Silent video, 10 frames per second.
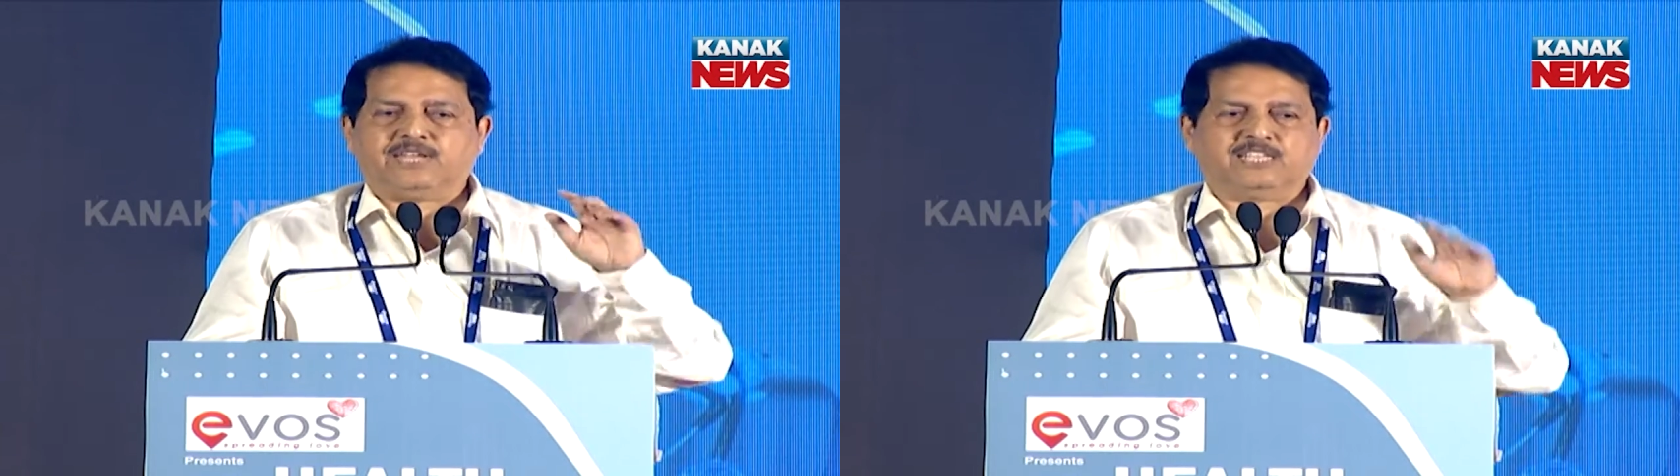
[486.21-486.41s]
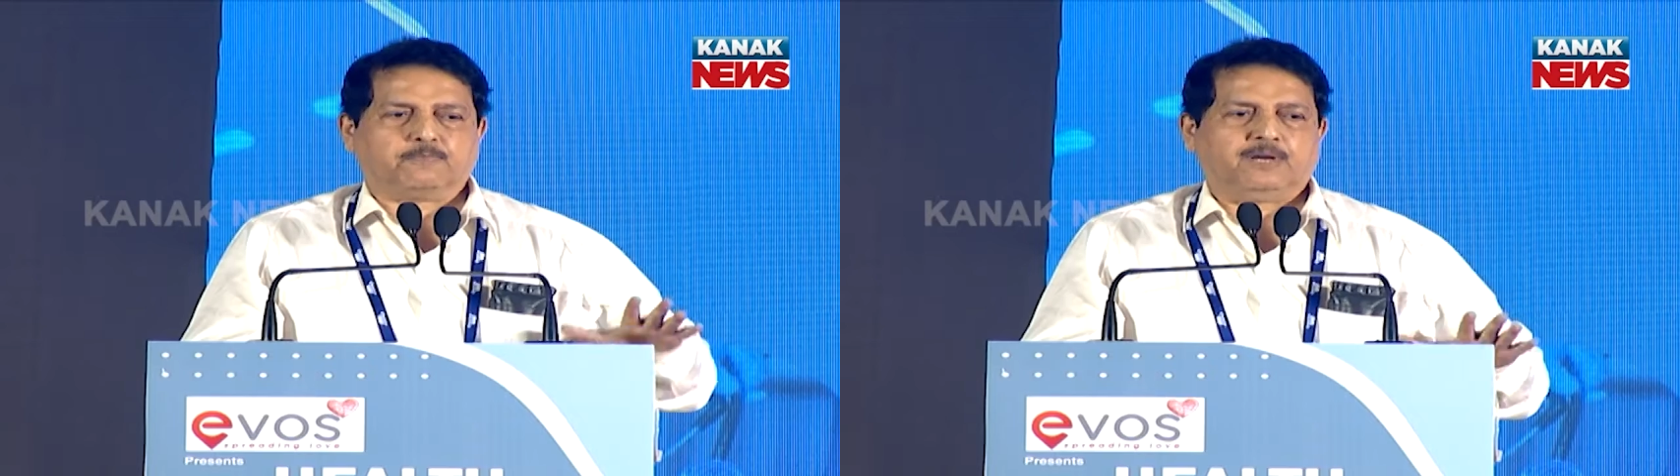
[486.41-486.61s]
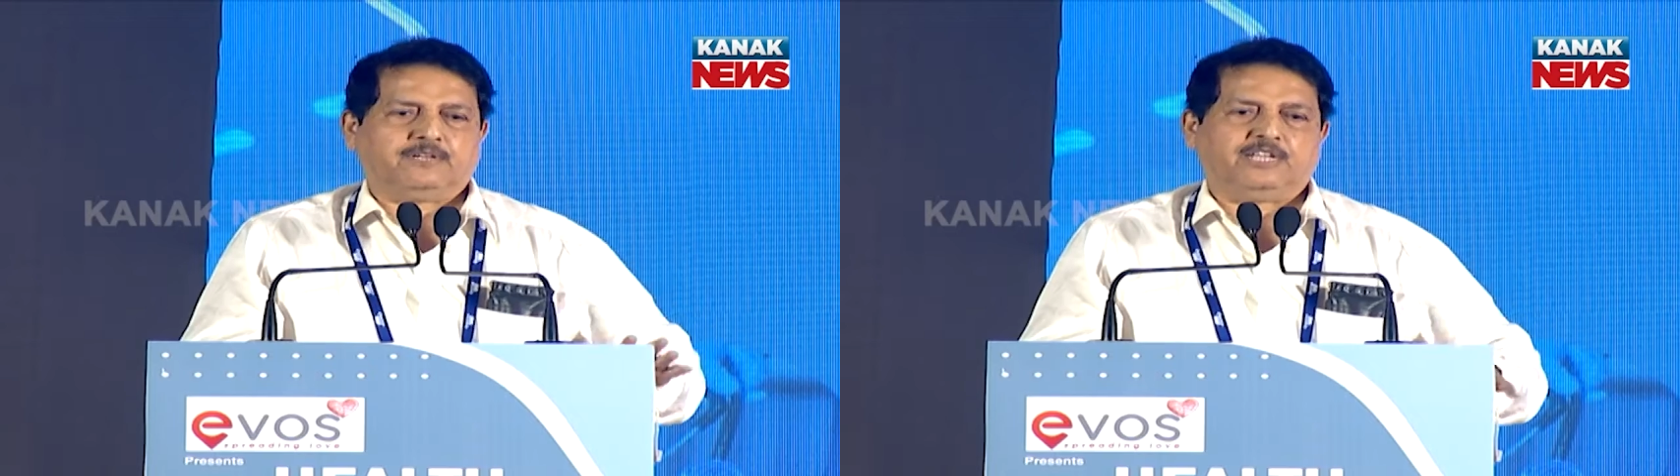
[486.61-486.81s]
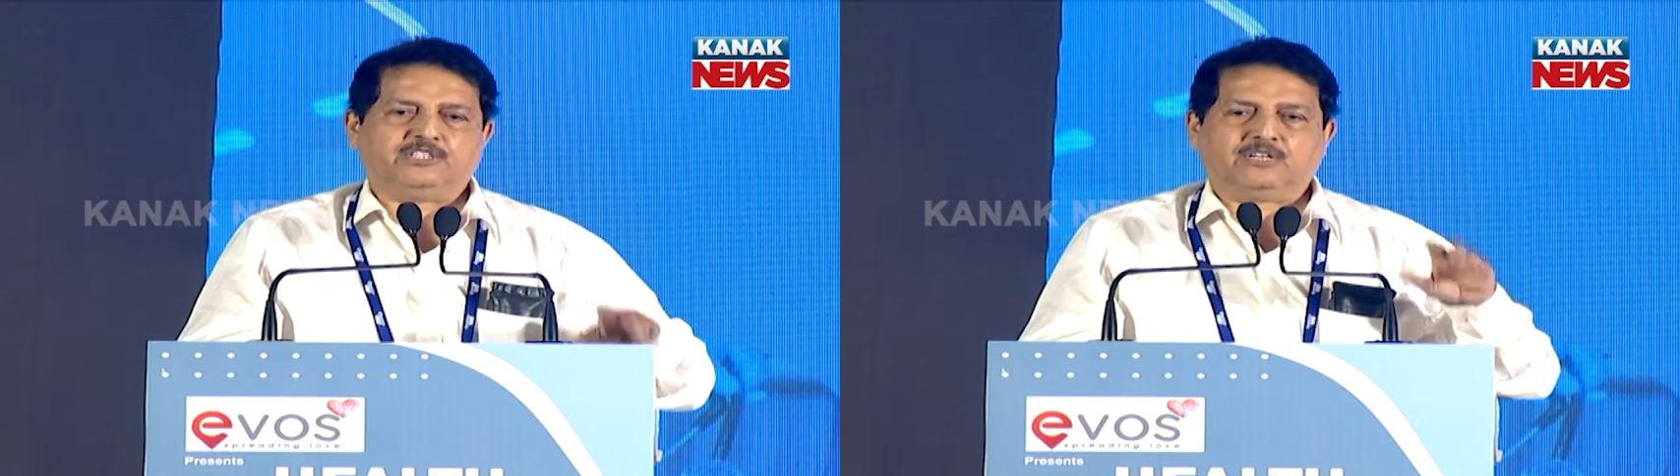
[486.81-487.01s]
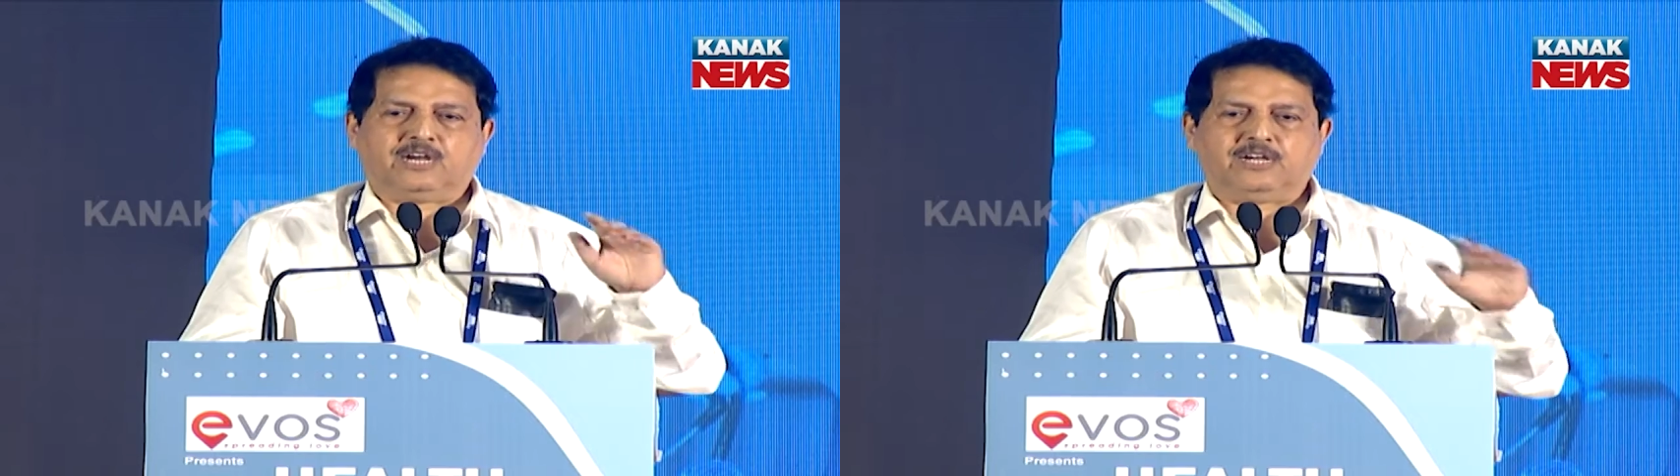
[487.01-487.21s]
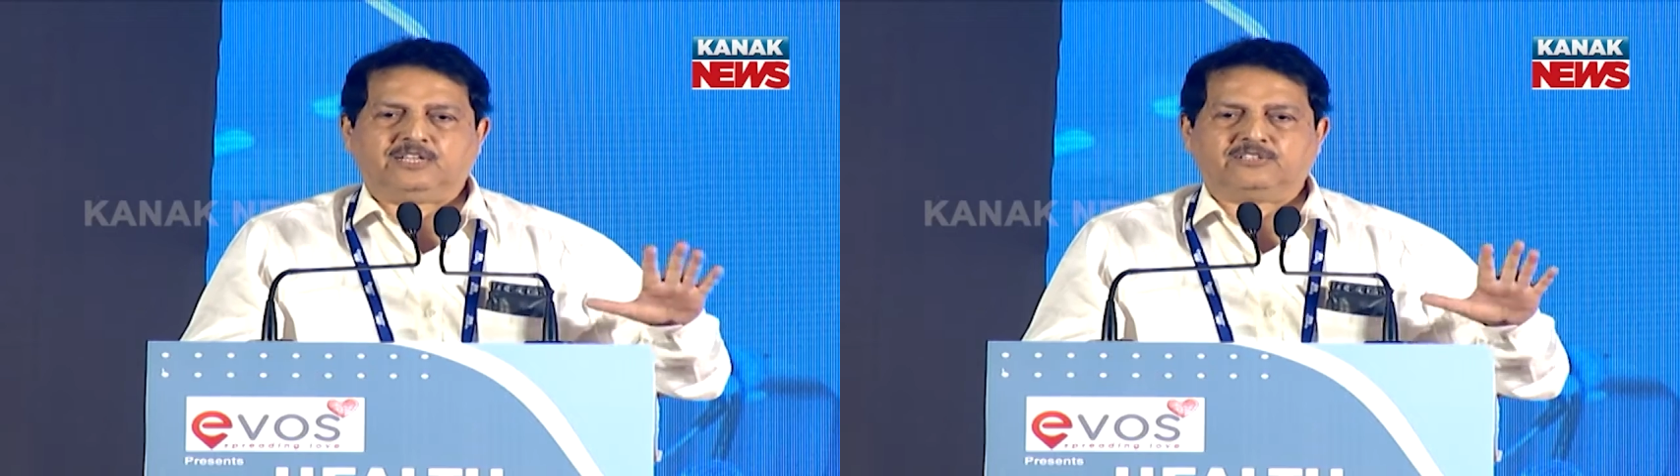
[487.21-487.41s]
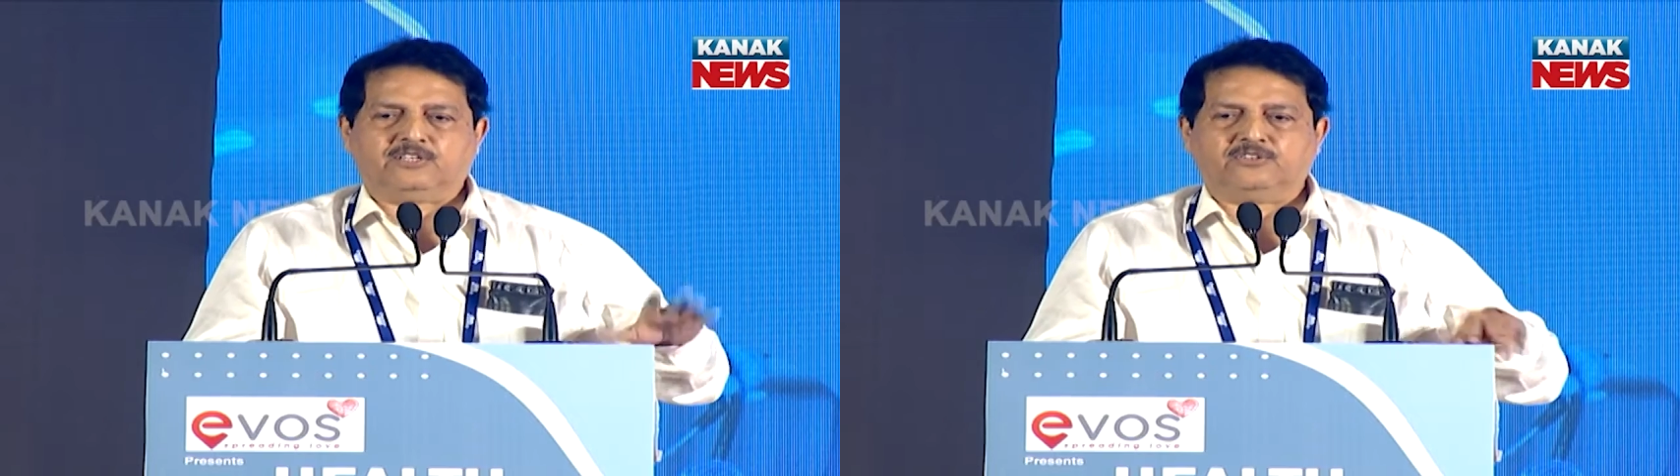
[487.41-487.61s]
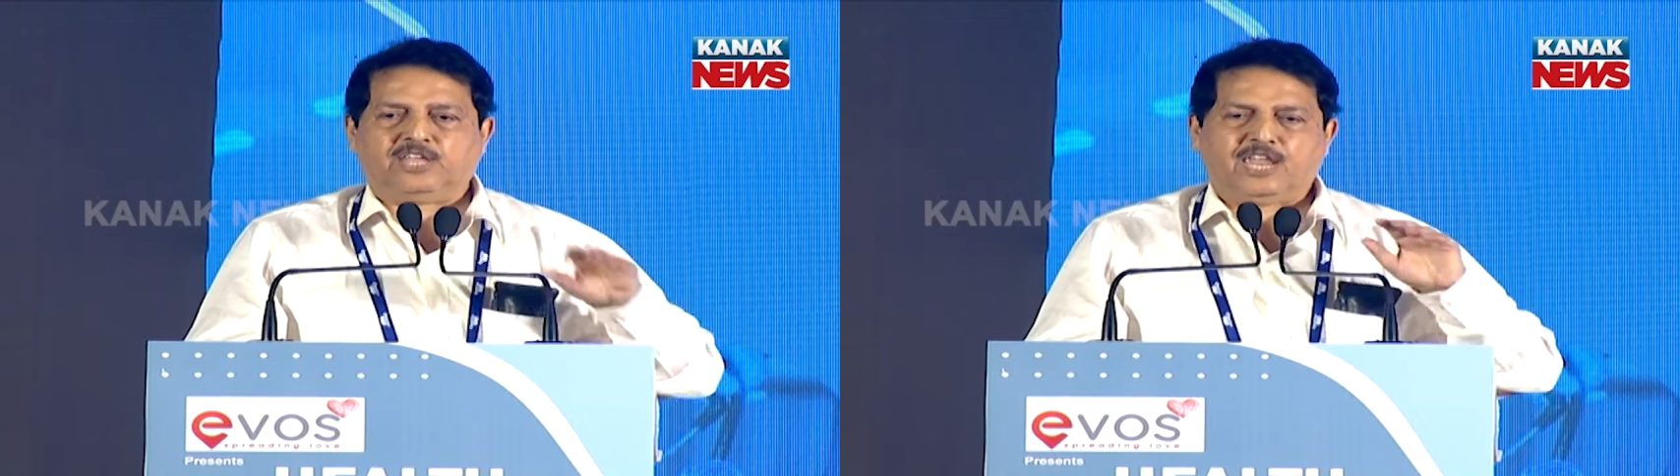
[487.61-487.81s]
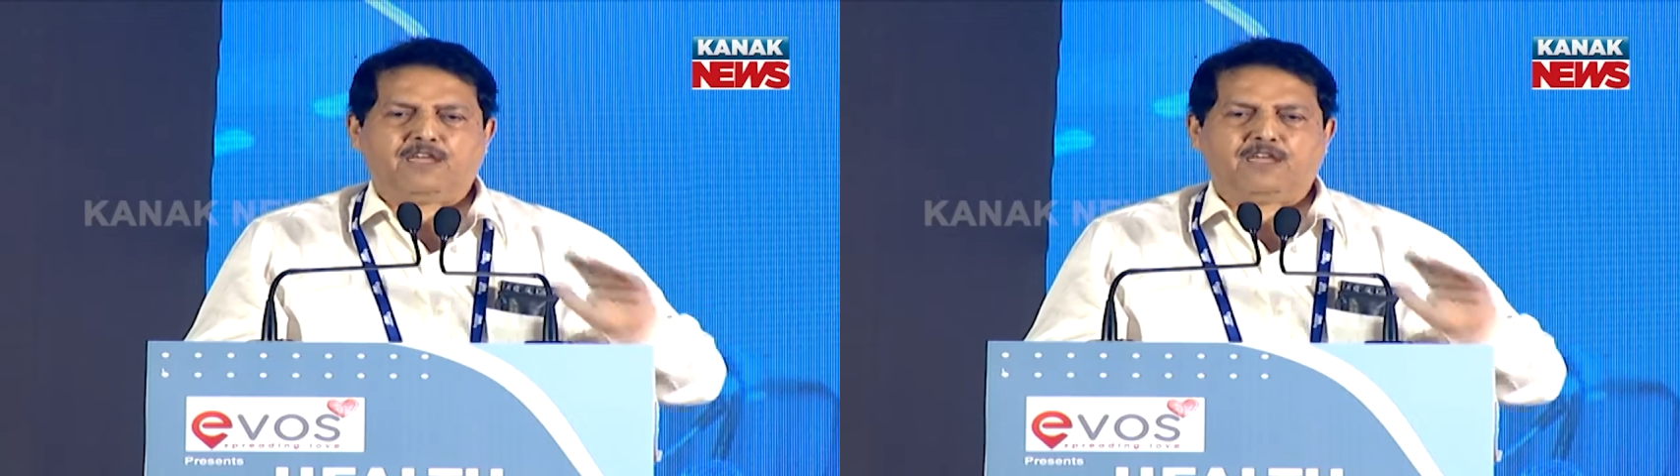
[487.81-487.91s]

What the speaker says: transplantation, cardiac surgery.